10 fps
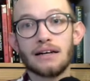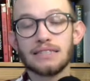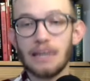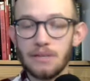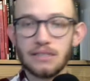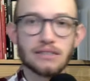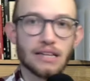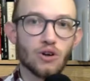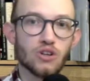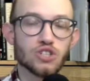sometimes the
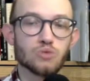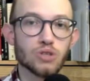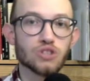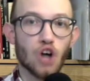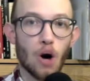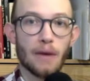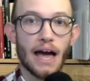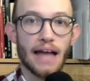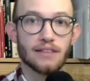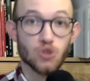Scientologists would come
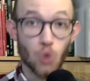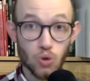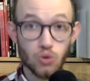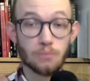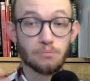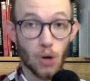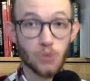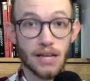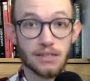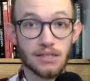and talk to the
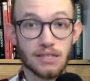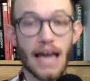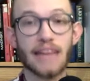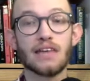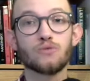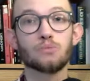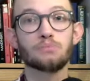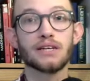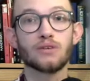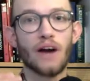protesters, and they would
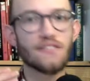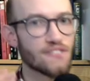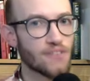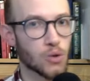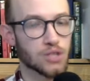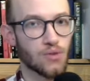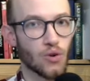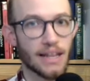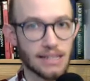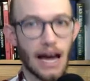be quite
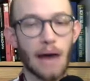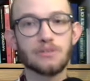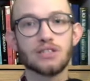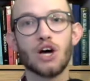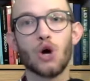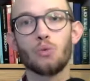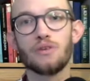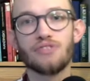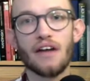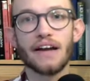forceful at times
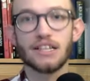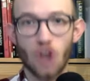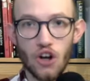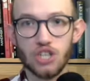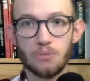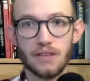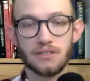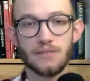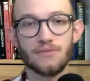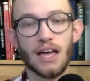with their
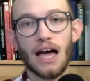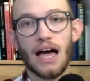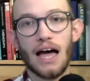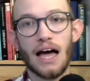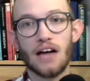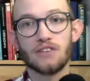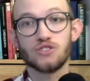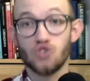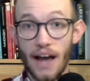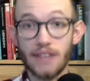acknowledgement, uh,
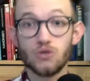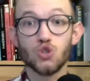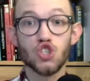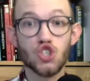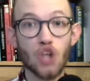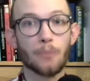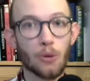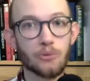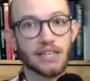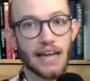trying to stop
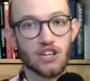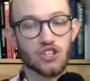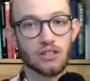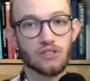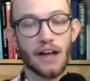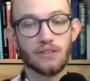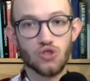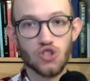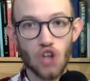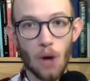communication, trying to
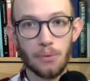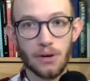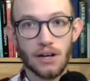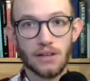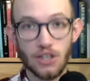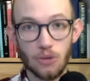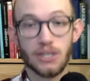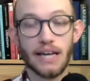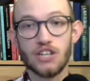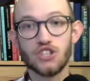stop the
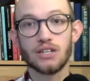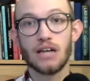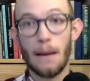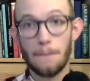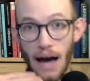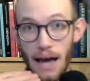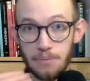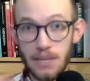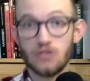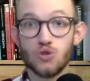communication by
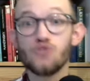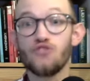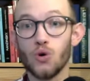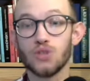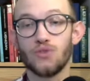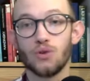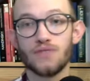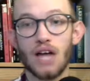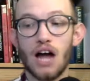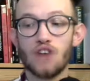being too forceful
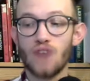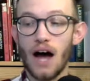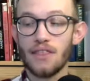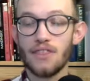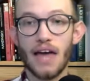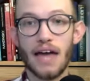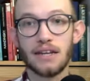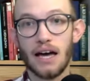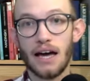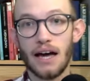rather
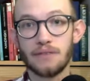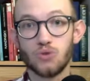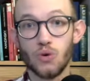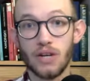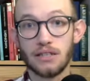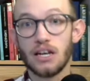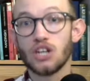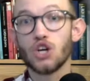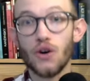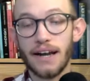than uh, doing it
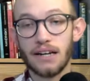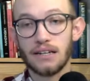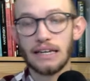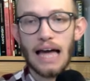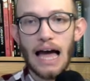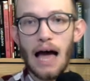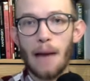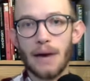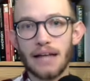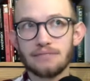correctly.
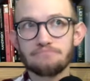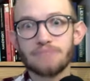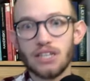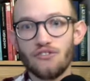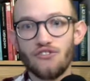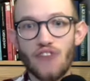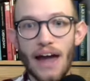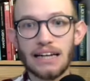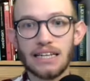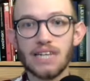But
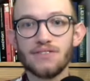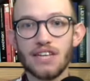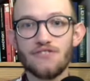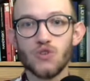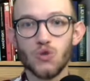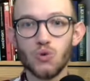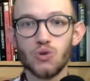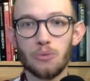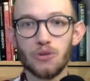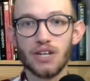frankly, even if you do
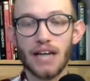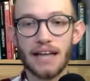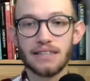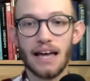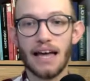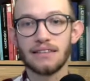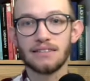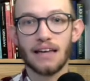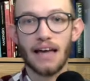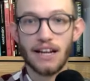communicate
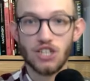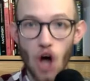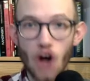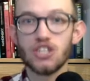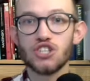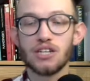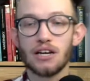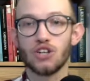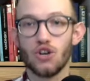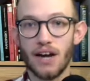and acknowledge
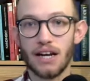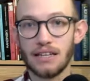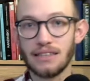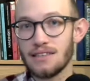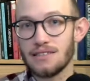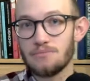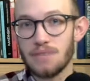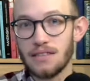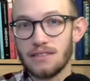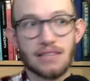correctly, that doesn't
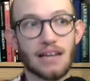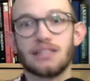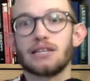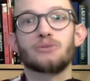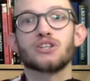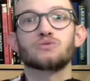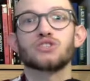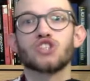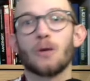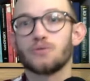mean suddenly the person will
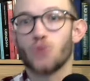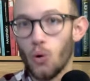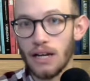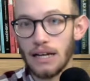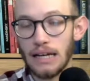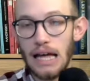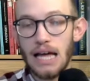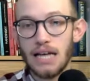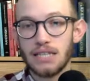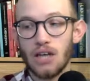stop talking.
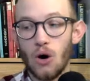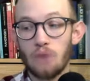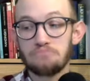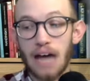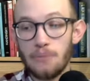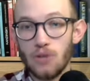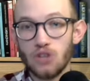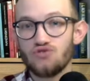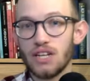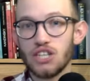So I'm
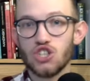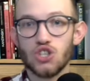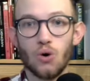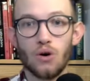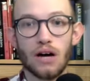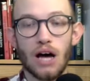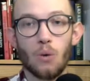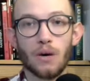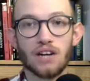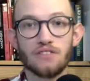not really sure
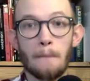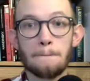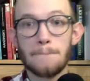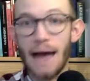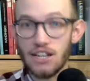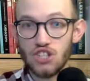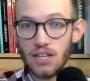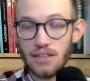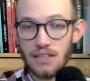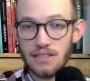what kind of
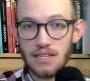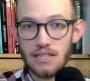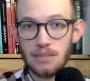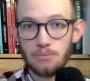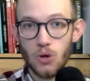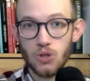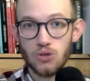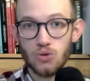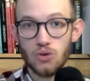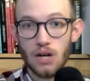magic this is
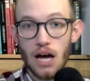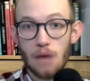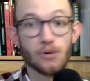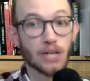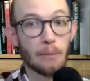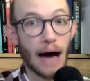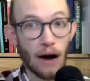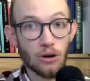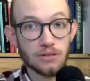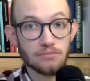supposed to bring
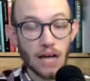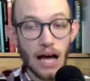about.